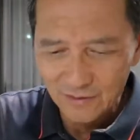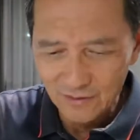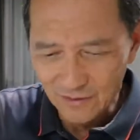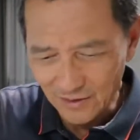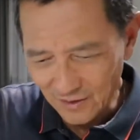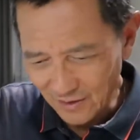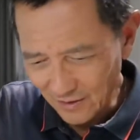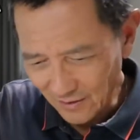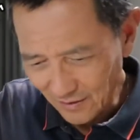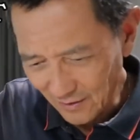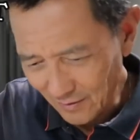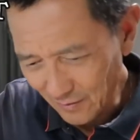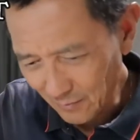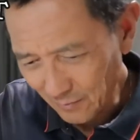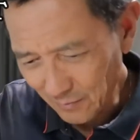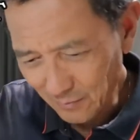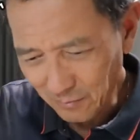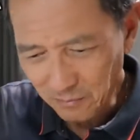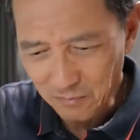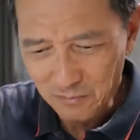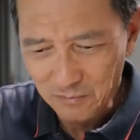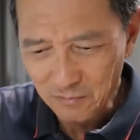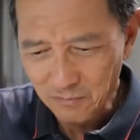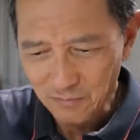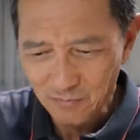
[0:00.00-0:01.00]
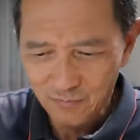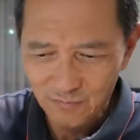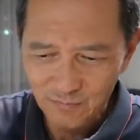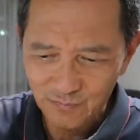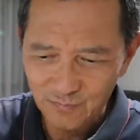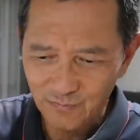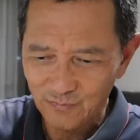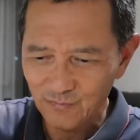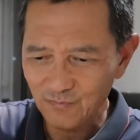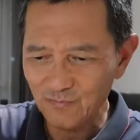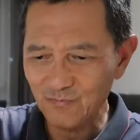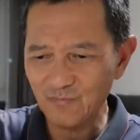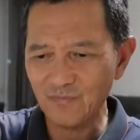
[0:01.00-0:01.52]
the um,
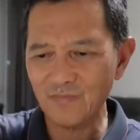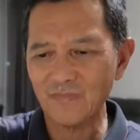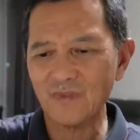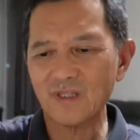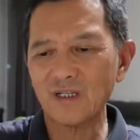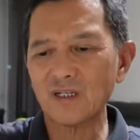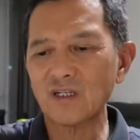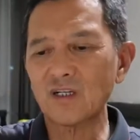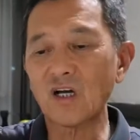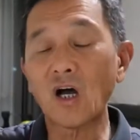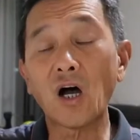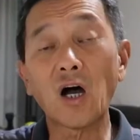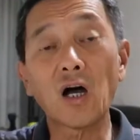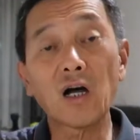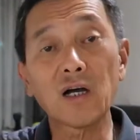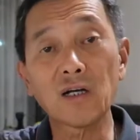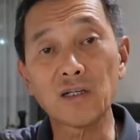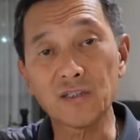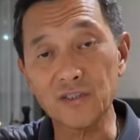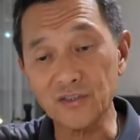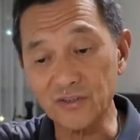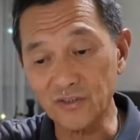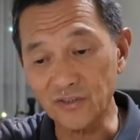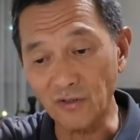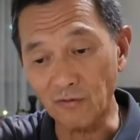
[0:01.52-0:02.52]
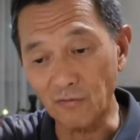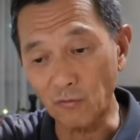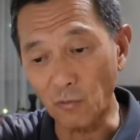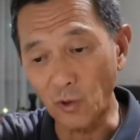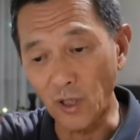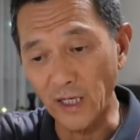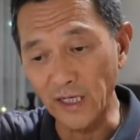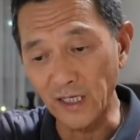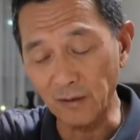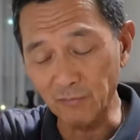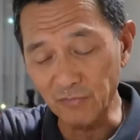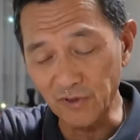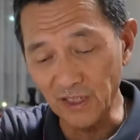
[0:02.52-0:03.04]
cause of
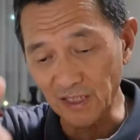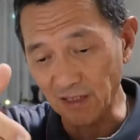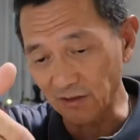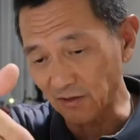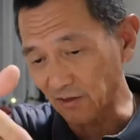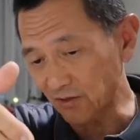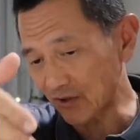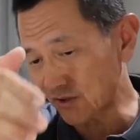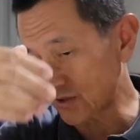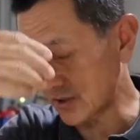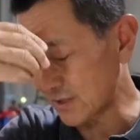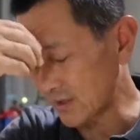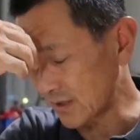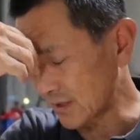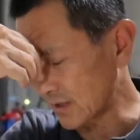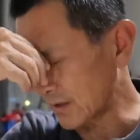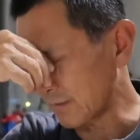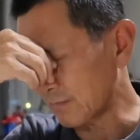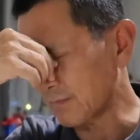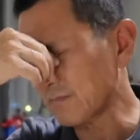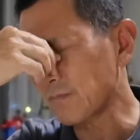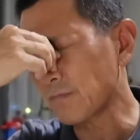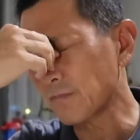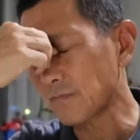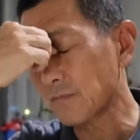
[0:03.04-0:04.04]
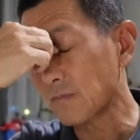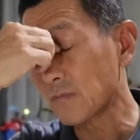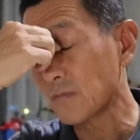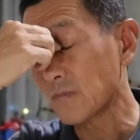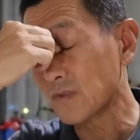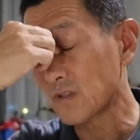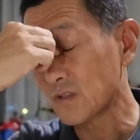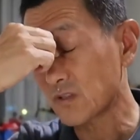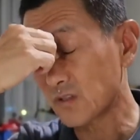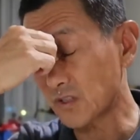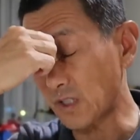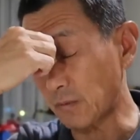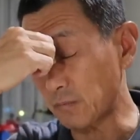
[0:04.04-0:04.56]
why I'm taking this uh,
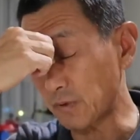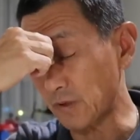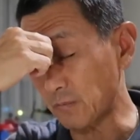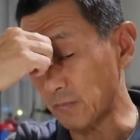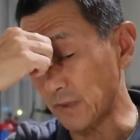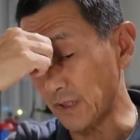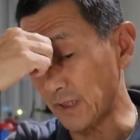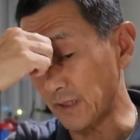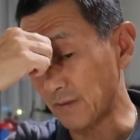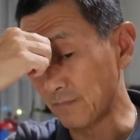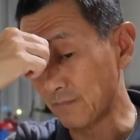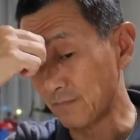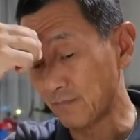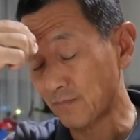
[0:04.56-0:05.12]
supplement.